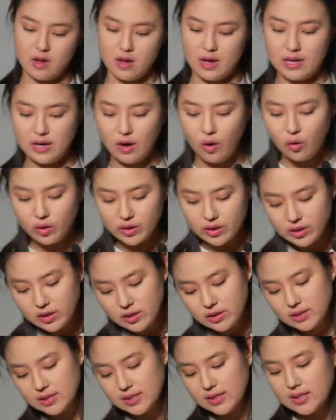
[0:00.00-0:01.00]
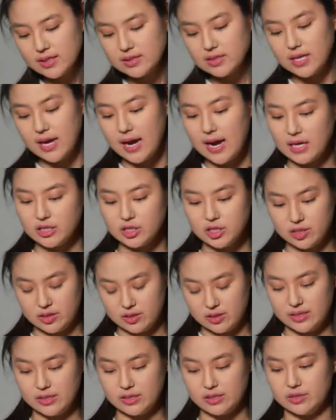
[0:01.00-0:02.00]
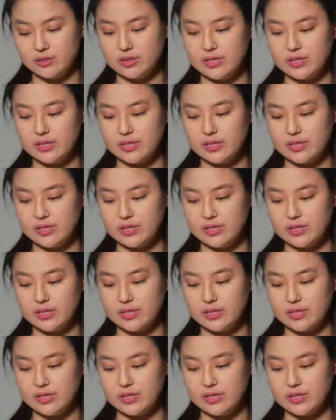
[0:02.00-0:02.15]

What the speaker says: In order to attach these two